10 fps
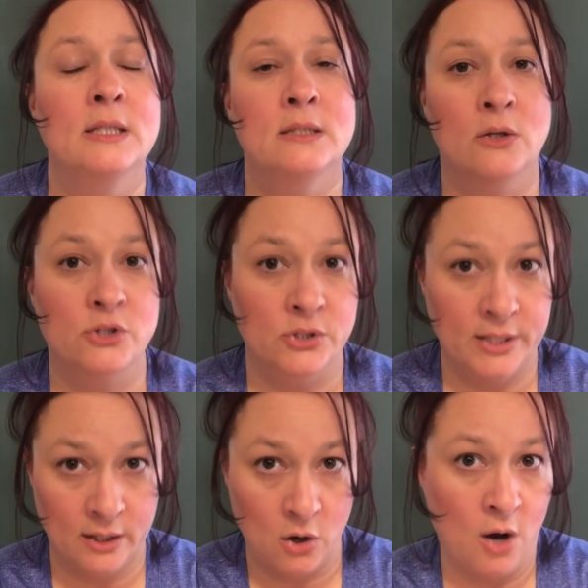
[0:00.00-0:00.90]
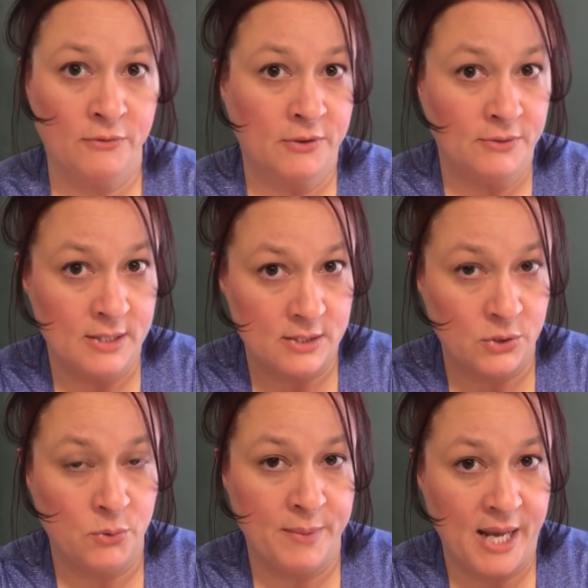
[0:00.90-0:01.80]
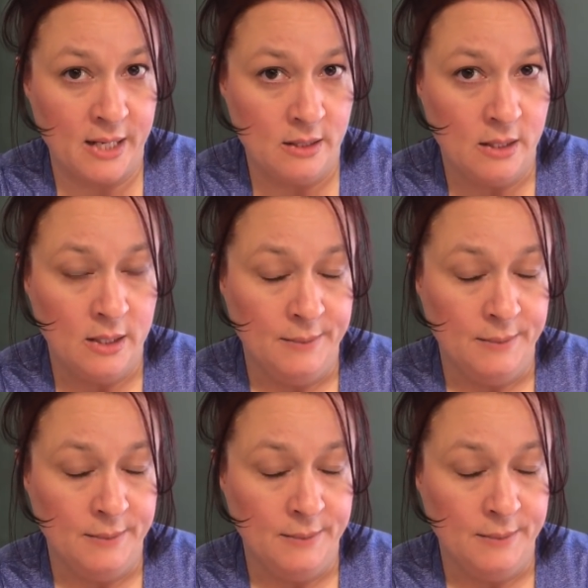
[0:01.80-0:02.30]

don't you dare offer offense to a man?